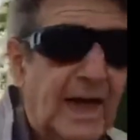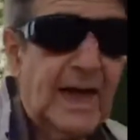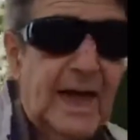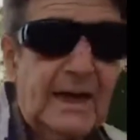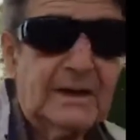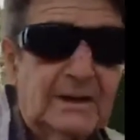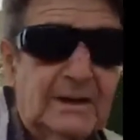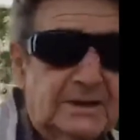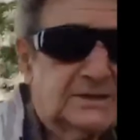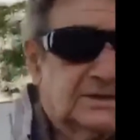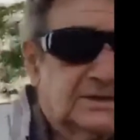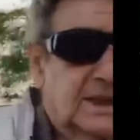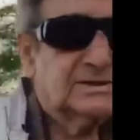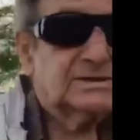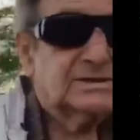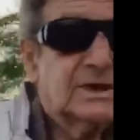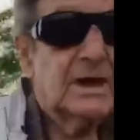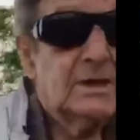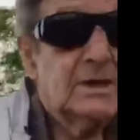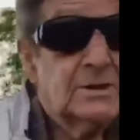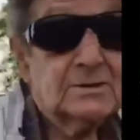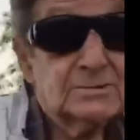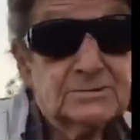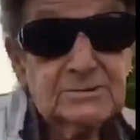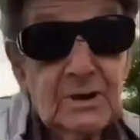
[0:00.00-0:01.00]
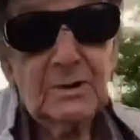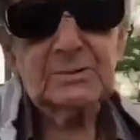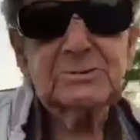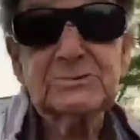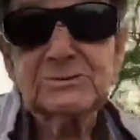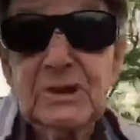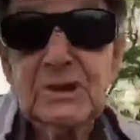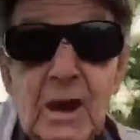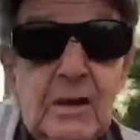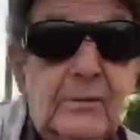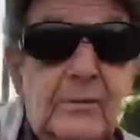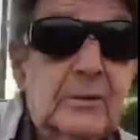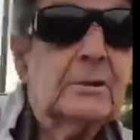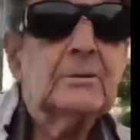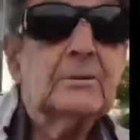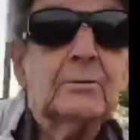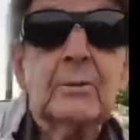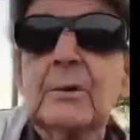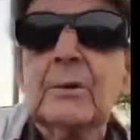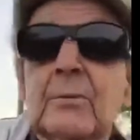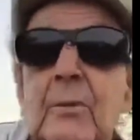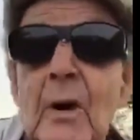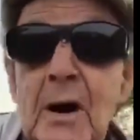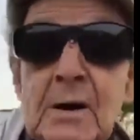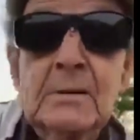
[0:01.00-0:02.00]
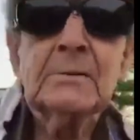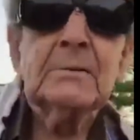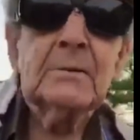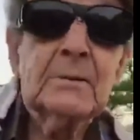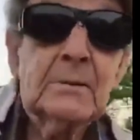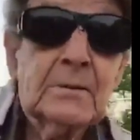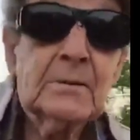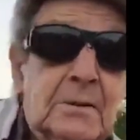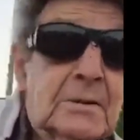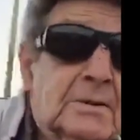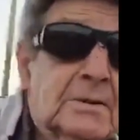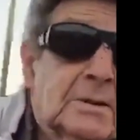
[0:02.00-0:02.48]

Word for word: a flag, and he says, "So sorry, we won."